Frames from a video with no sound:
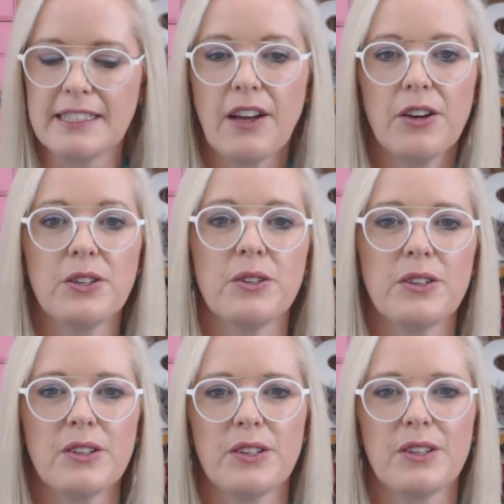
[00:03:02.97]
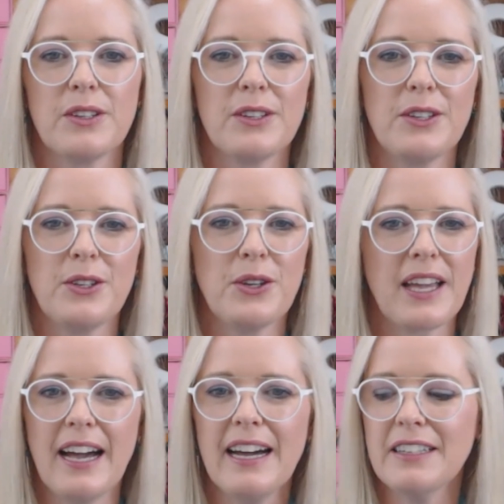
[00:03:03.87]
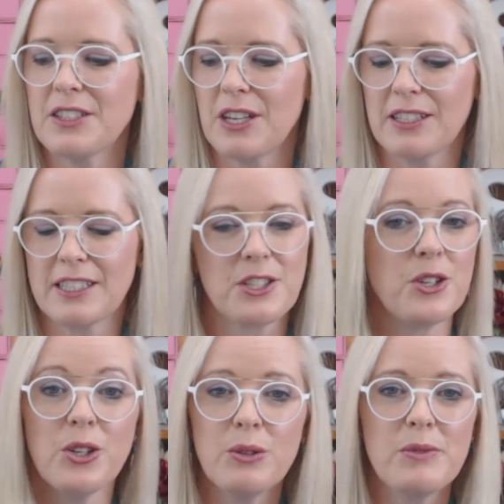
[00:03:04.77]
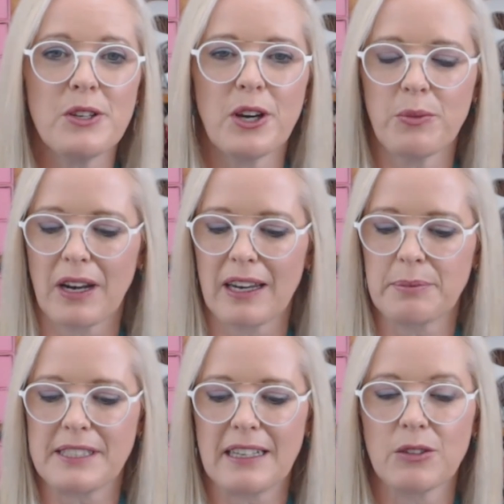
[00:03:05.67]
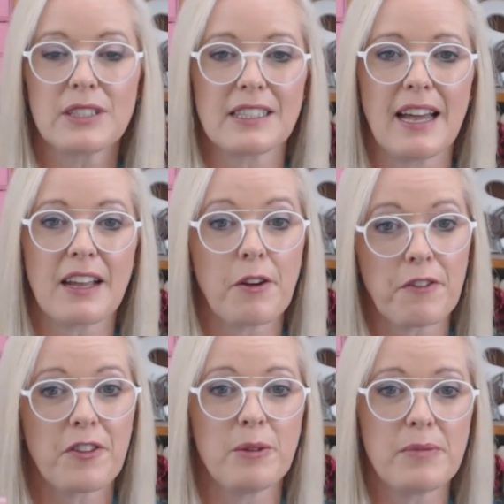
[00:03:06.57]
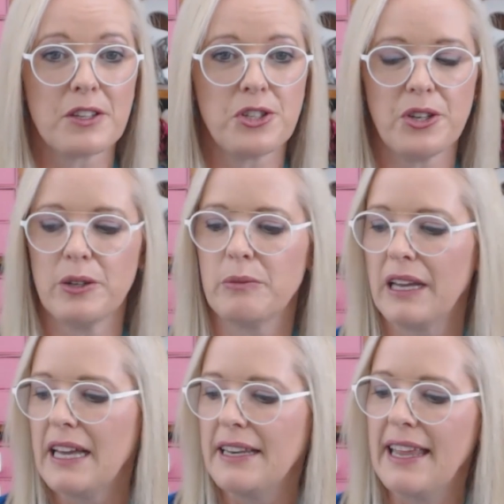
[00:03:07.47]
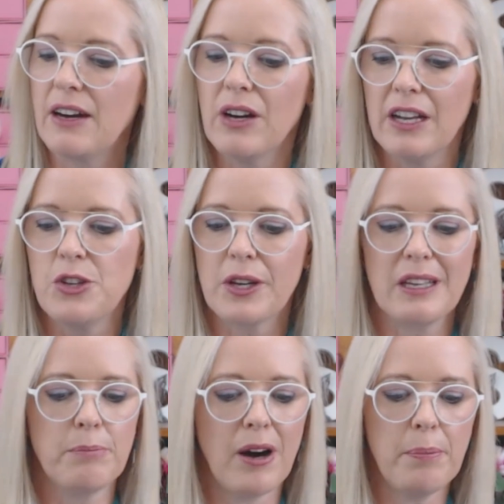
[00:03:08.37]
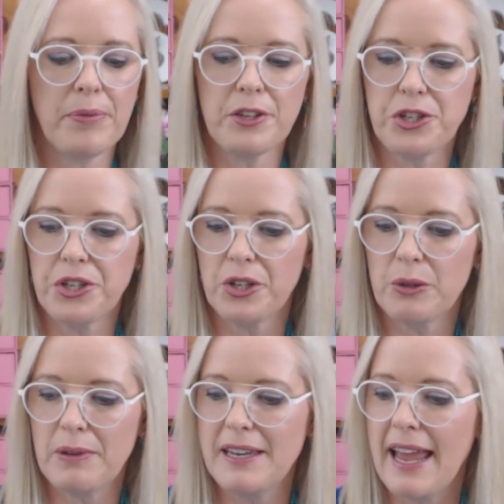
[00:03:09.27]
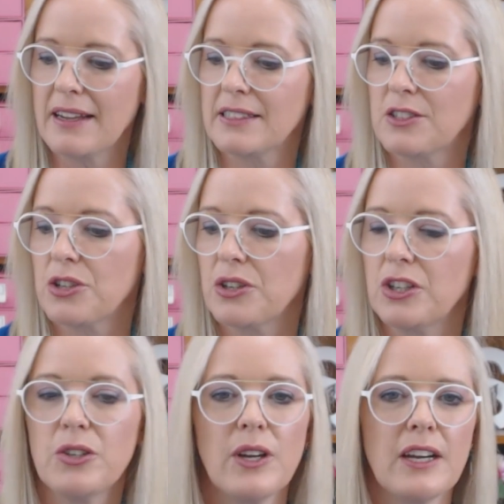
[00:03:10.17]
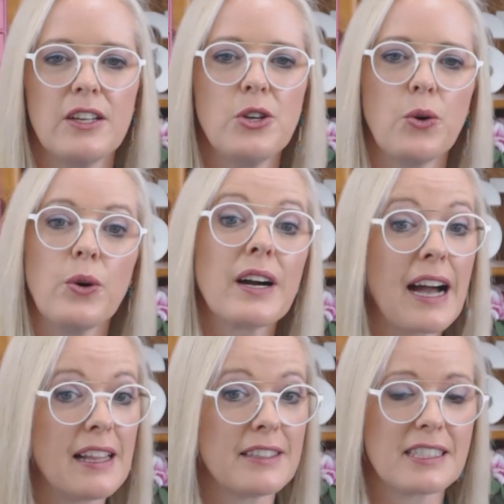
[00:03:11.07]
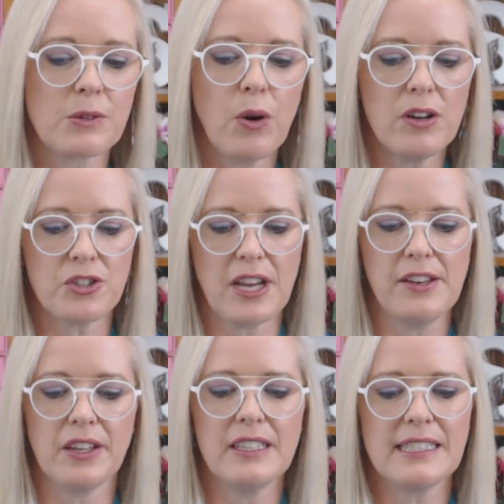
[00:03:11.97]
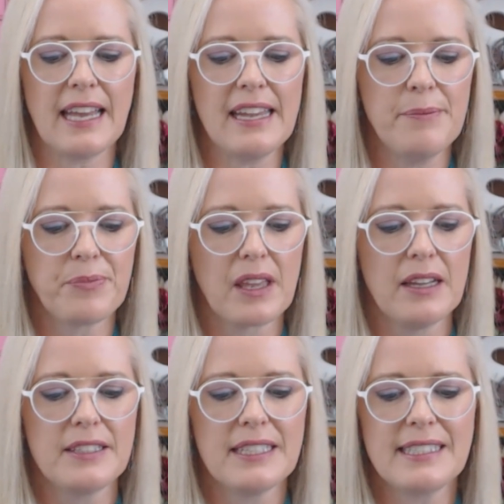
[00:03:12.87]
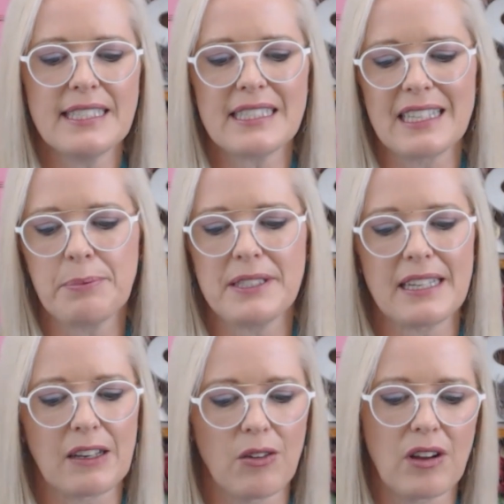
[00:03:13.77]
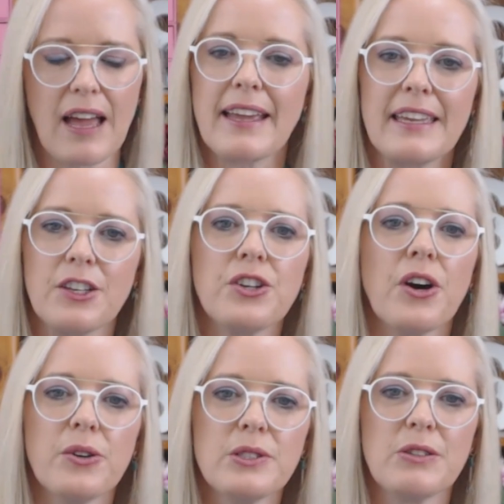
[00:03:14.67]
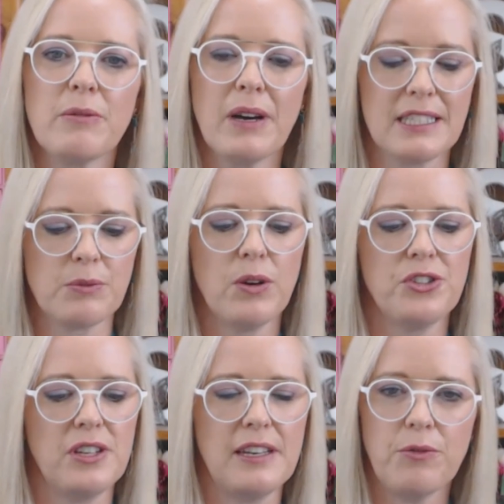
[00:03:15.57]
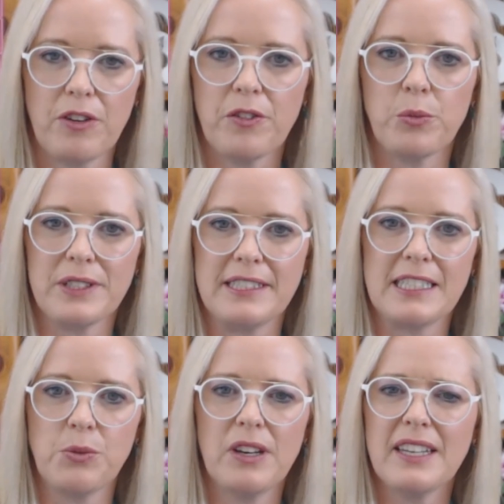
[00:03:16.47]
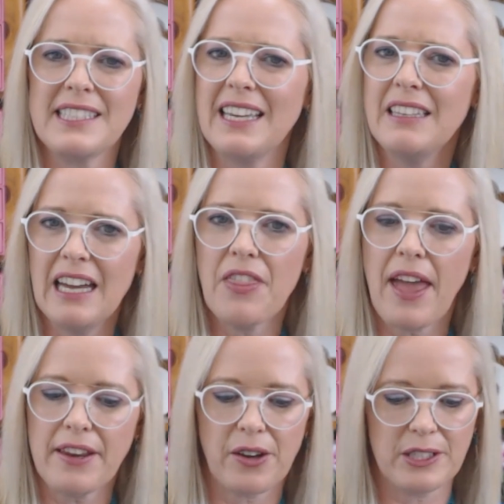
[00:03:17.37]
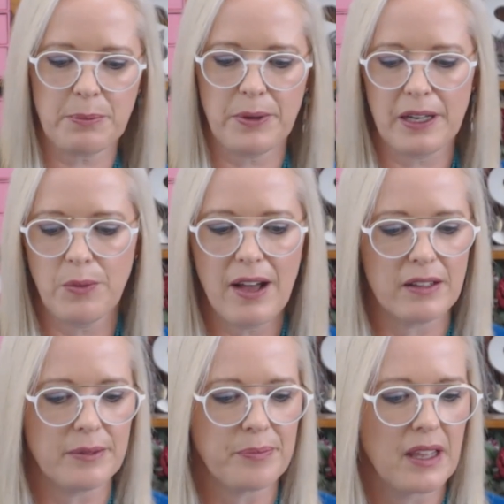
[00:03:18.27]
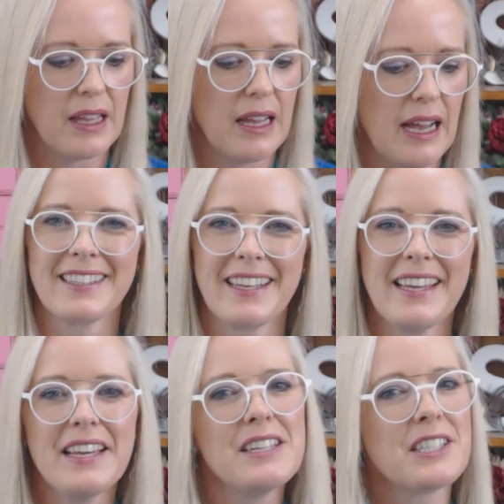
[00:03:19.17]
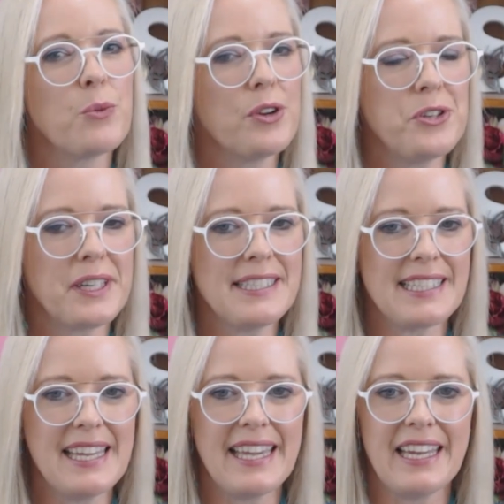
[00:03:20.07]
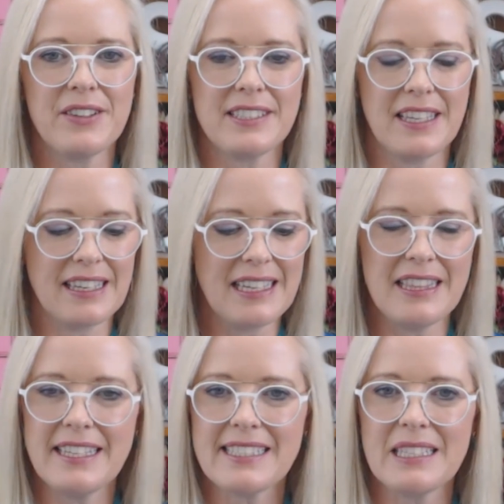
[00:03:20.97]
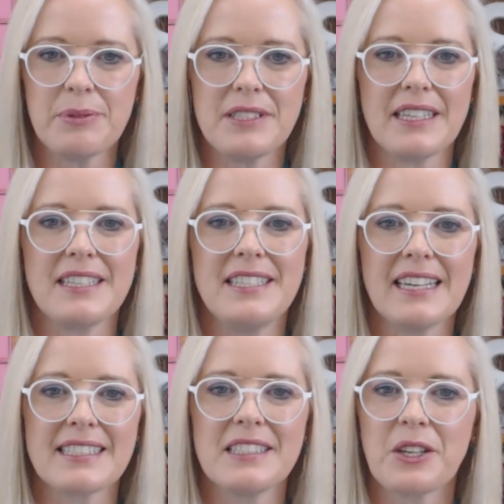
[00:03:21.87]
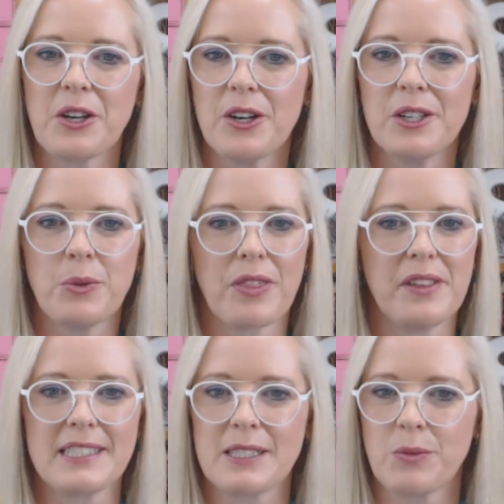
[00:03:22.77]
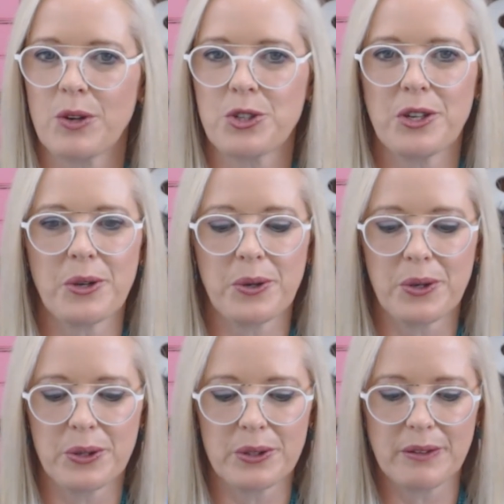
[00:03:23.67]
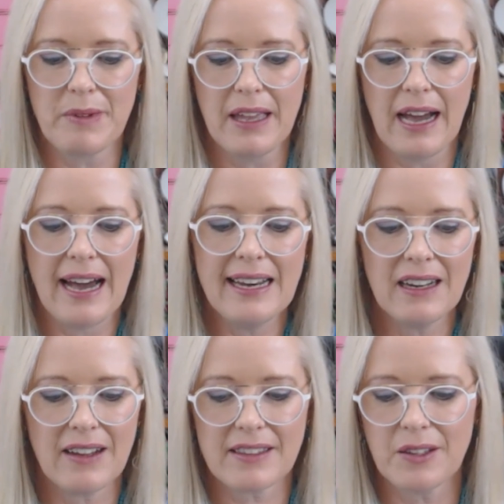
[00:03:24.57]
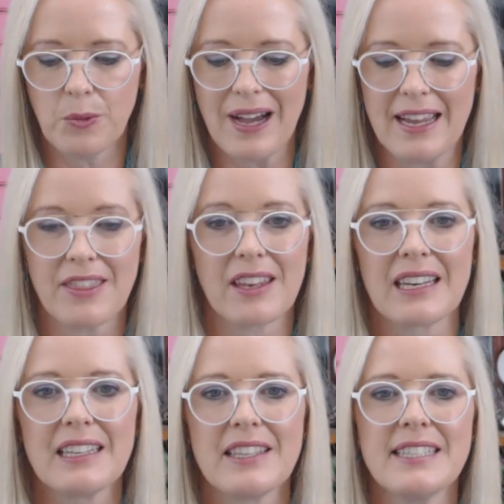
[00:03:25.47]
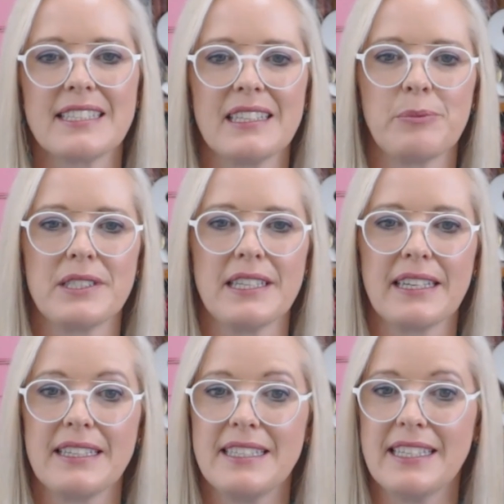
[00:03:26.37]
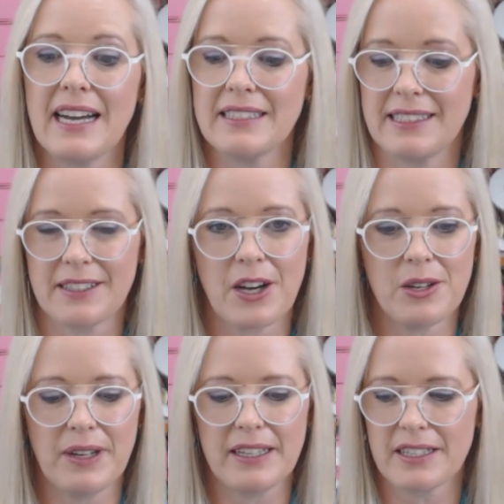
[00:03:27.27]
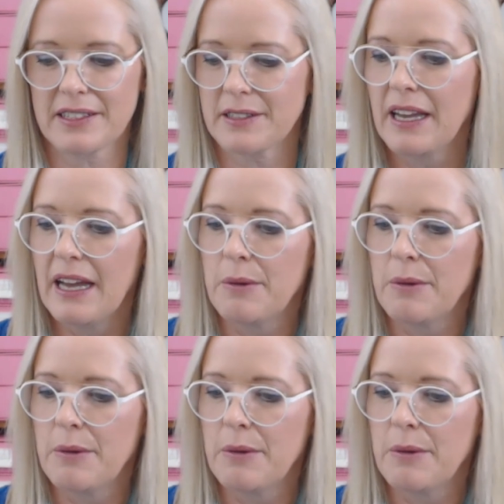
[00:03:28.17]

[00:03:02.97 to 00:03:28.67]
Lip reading: So you can't assume you know what a lipstick looks like from the tube. Now, you can pop the tube next to your color swatch and you can say, does this lipstick look like it goes with my swatch? And if it was this one, I'd say, yeah, that goes pretty well. So what you can see here is that this lipstick doesn't go with this swatch at all, unlike the way that this lipstick does go with it.